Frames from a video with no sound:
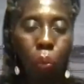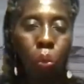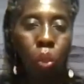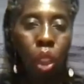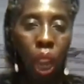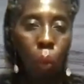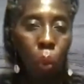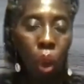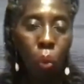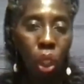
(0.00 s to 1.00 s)
Now,
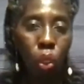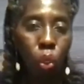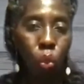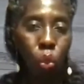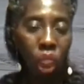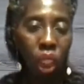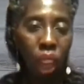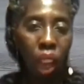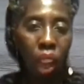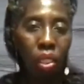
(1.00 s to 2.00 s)
what we don't
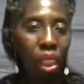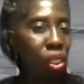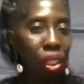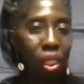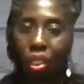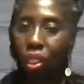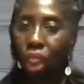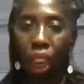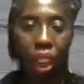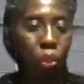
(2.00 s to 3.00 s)
realize is it doesn't
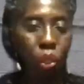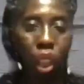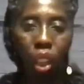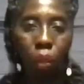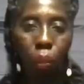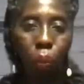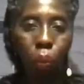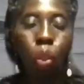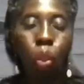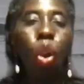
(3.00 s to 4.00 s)
end there.
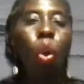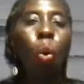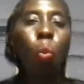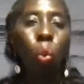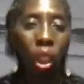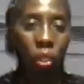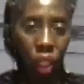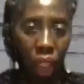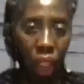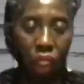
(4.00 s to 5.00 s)
When that
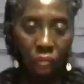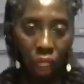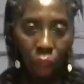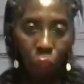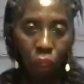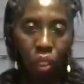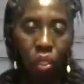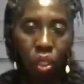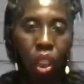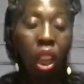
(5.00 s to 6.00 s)
happens
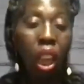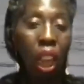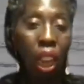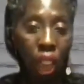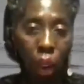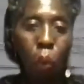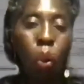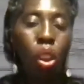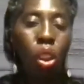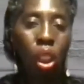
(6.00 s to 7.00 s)
and that
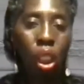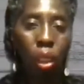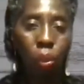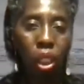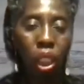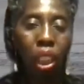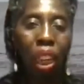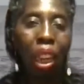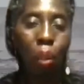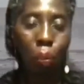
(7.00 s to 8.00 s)
water comes in
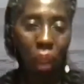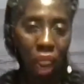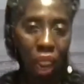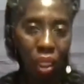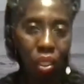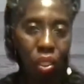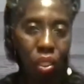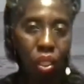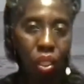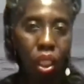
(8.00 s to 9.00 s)
mass,
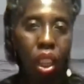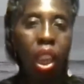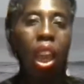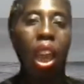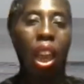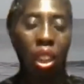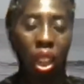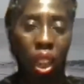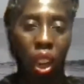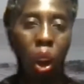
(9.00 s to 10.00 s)
and there
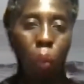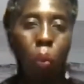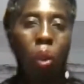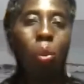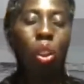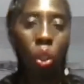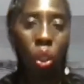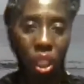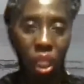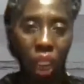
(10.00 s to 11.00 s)
are what we call
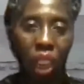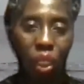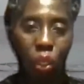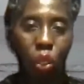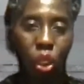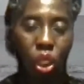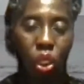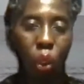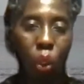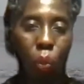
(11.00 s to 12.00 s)
deluge
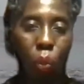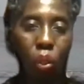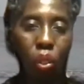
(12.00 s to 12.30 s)
storms,